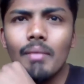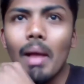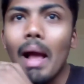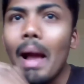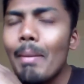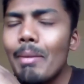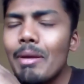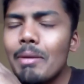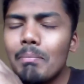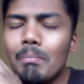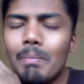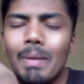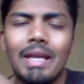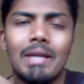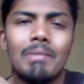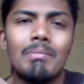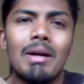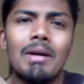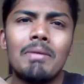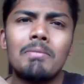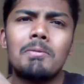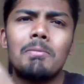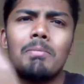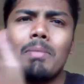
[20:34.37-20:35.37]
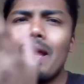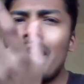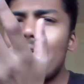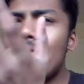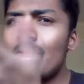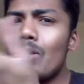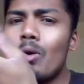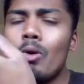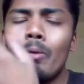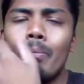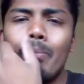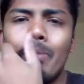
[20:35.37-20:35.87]
I mean, Big Mom's plan
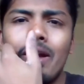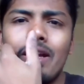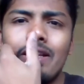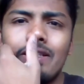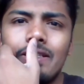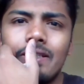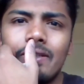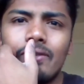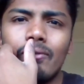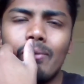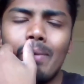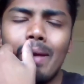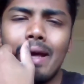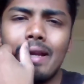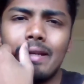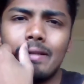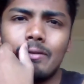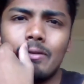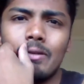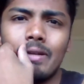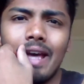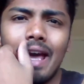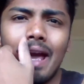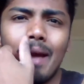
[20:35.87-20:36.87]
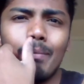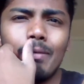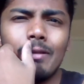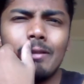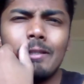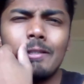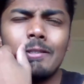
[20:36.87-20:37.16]
or Beige's plan is gonna happen.